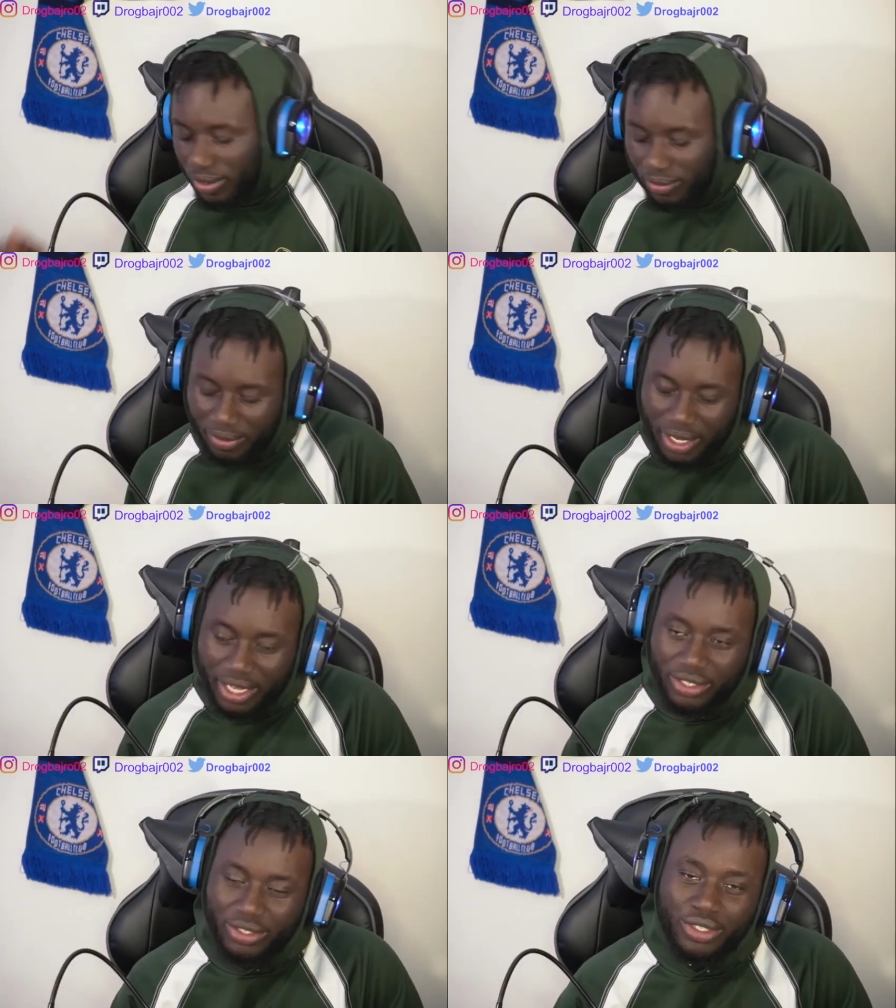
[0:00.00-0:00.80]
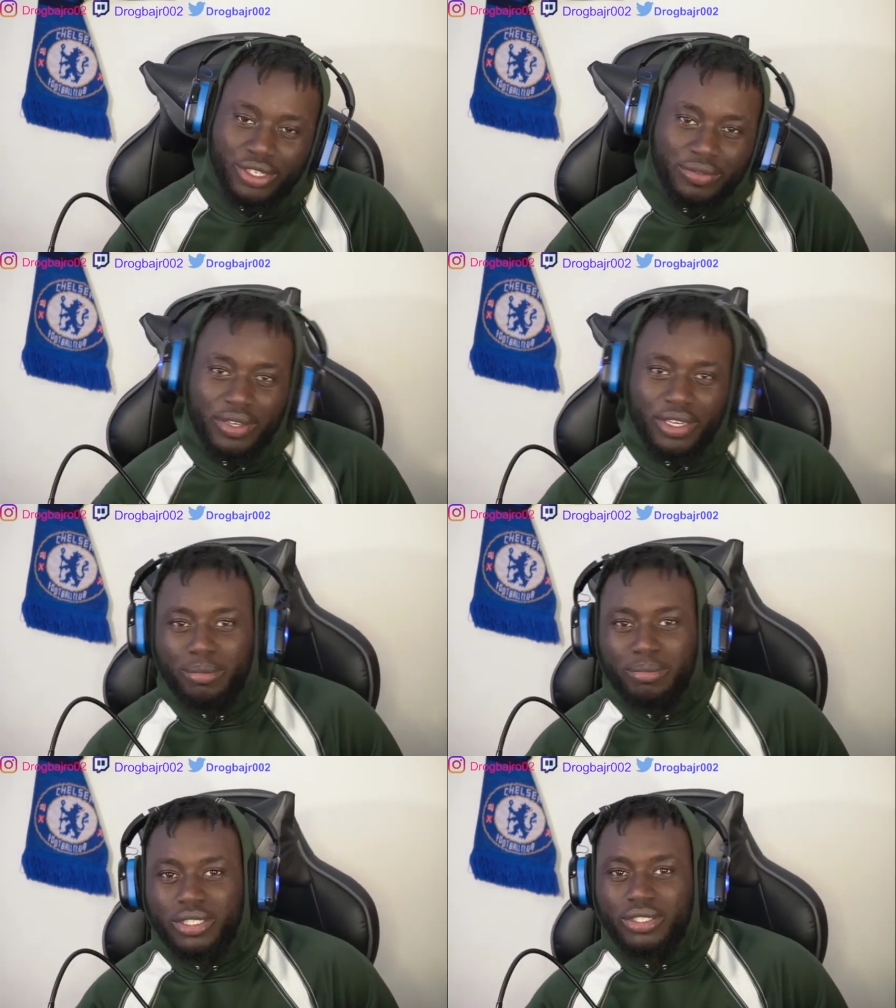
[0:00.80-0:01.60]
If you guys enjoyed the video,
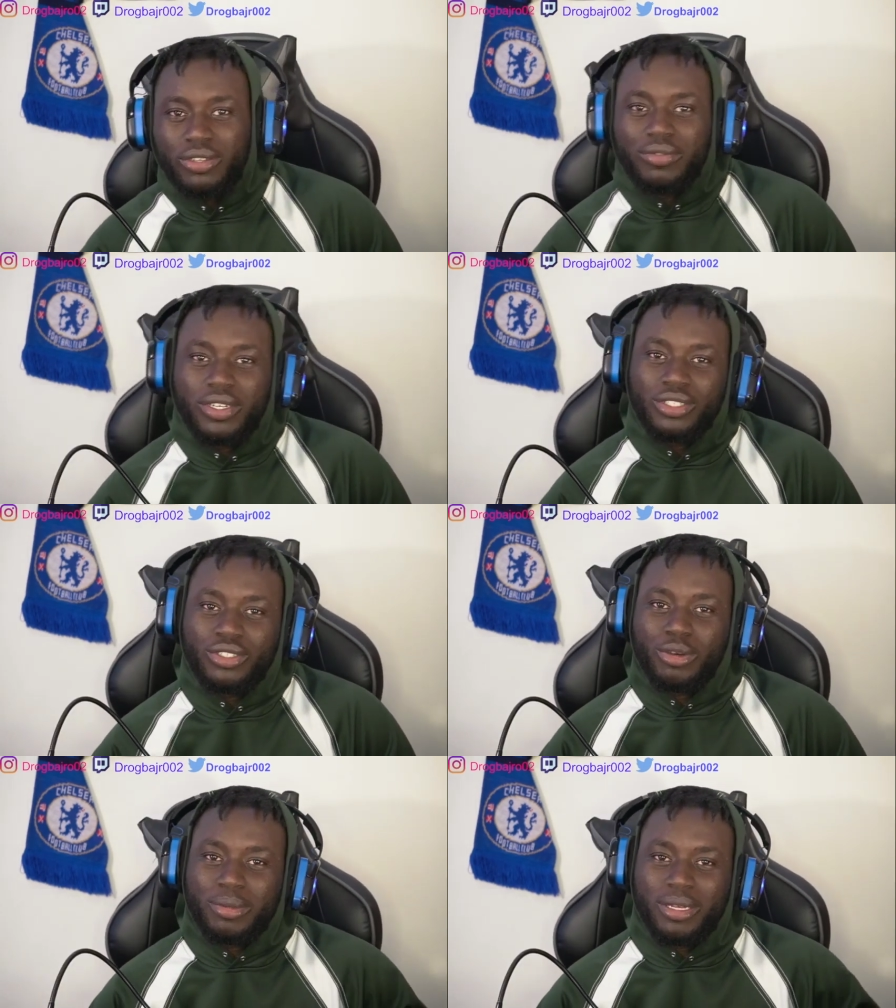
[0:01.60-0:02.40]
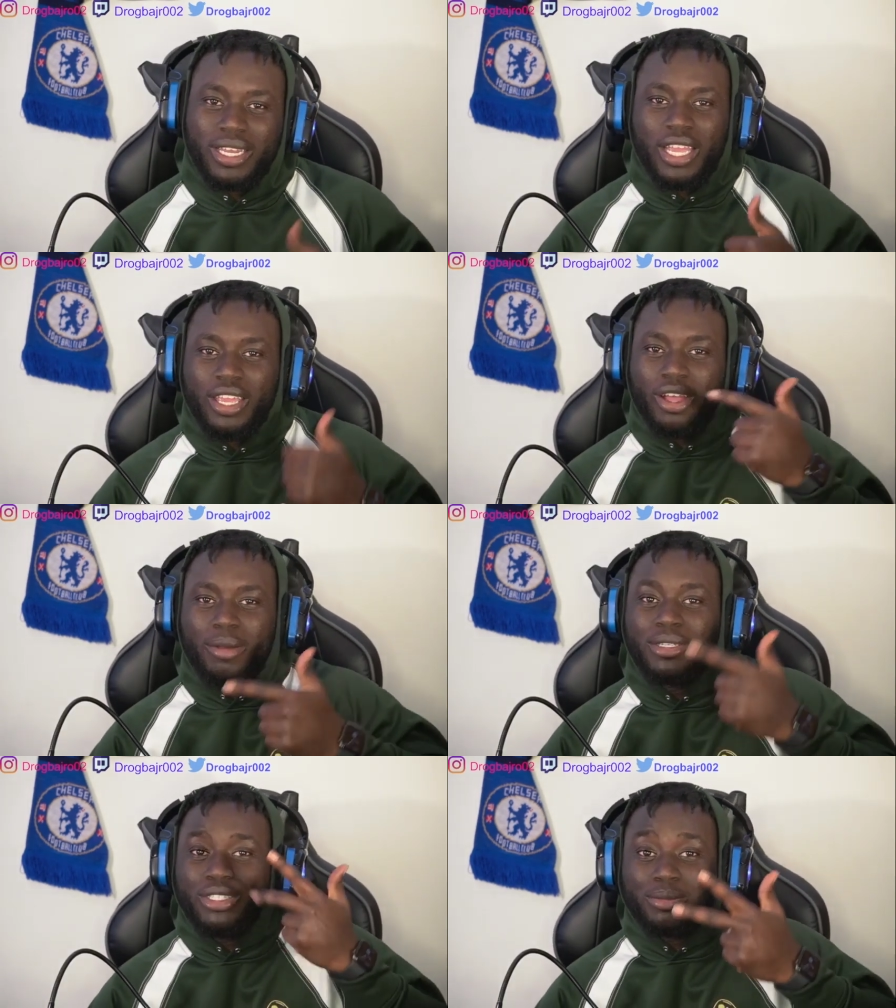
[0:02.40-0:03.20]
please don't forget to drop a like,
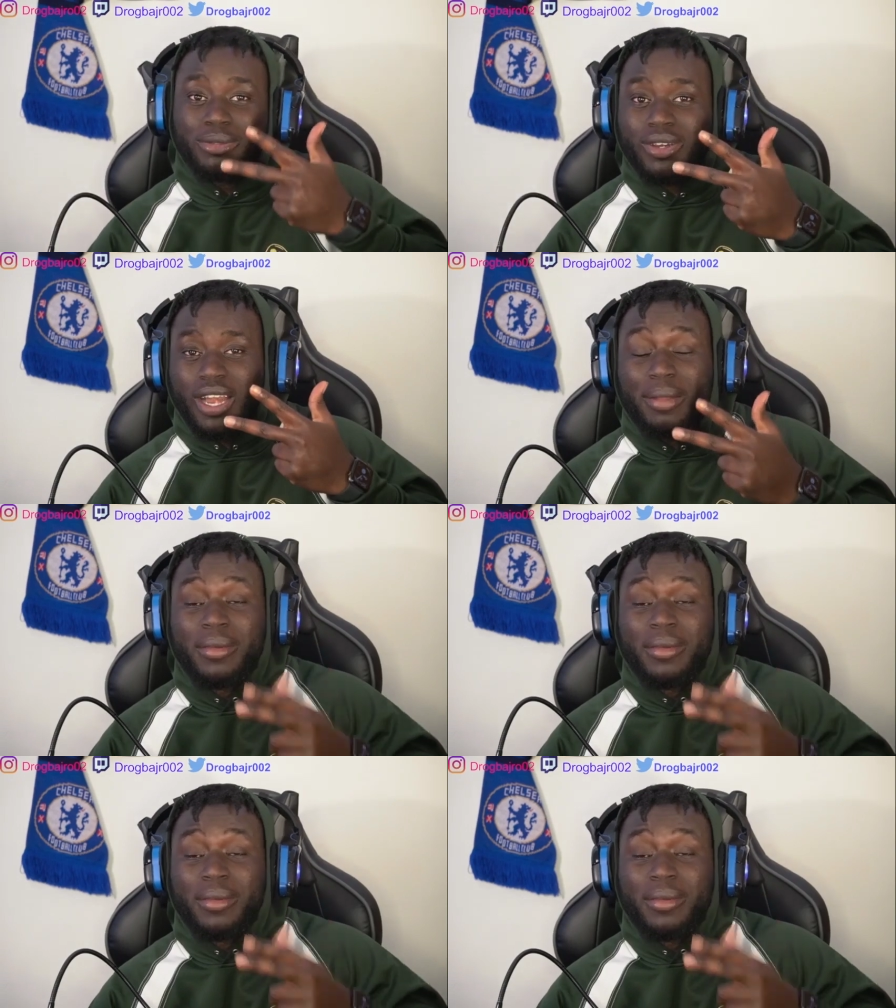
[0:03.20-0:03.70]
comment, subscribe,